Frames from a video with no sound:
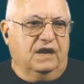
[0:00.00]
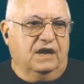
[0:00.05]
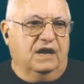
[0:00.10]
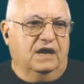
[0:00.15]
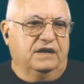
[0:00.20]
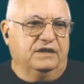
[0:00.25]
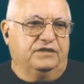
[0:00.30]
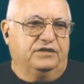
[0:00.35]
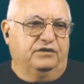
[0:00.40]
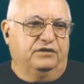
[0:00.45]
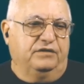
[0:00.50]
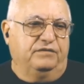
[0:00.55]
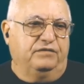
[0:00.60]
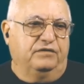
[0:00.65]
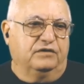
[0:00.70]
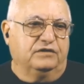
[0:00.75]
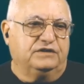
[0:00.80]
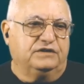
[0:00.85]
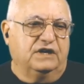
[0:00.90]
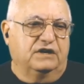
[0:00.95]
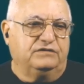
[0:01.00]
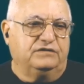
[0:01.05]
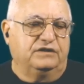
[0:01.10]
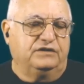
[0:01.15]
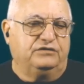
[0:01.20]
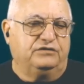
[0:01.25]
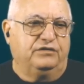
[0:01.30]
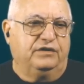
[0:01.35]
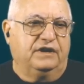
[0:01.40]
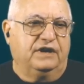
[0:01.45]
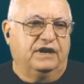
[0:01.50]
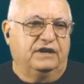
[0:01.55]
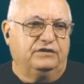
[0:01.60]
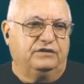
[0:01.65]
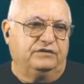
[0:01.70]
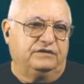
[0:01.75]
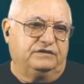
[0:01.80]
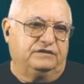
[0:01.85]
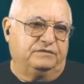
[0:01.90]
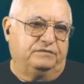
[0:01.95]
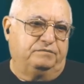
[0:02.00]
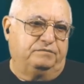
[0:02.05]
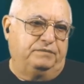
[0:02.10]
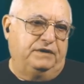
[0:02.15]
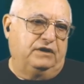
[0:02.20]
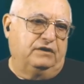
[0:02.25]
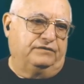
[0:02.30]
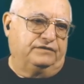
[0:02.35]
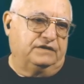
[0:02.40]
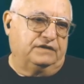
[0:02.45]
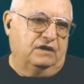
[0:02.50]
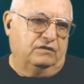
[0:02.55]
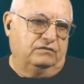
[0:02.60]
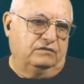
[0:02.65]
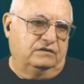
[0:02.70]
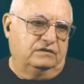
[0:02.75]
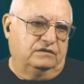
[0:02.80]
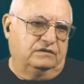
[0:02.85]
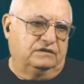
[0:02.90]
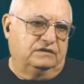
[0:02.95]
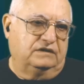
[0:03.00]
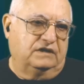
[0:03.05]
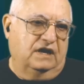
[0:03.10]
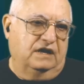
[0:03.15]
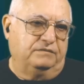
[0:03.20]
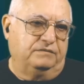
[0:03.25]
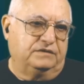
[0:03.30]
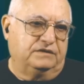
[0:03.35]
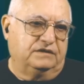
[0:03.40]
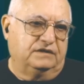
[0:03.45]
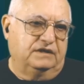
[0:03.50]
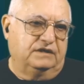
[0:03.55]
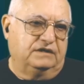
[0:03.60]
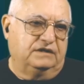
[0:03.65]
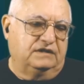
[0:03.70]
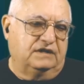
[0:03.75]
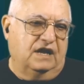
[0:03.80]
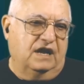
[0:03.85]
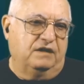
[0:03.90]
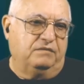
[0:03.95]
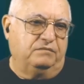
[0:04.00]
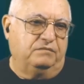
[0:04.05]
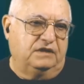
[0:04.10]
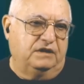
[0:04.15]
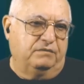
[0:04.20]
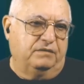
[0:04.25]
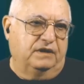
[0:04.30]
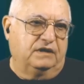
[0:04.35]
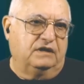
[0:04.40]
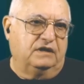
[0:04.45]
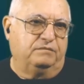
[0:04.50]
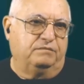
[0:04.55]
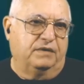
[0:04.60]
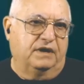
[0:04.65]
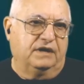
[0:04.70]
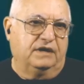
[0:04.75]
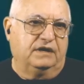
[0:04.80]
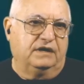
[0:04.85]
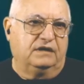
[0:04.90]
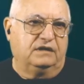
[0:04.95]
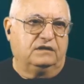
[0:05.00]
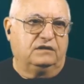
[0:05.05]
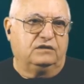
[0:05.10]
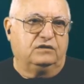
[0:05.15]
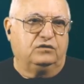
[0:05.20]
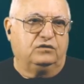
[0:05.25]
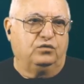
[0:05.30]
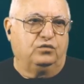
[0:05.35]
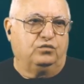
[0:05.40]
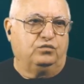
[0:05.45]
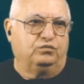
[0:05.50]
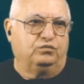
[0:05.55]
34,300 speed of sound times the time divided by 2.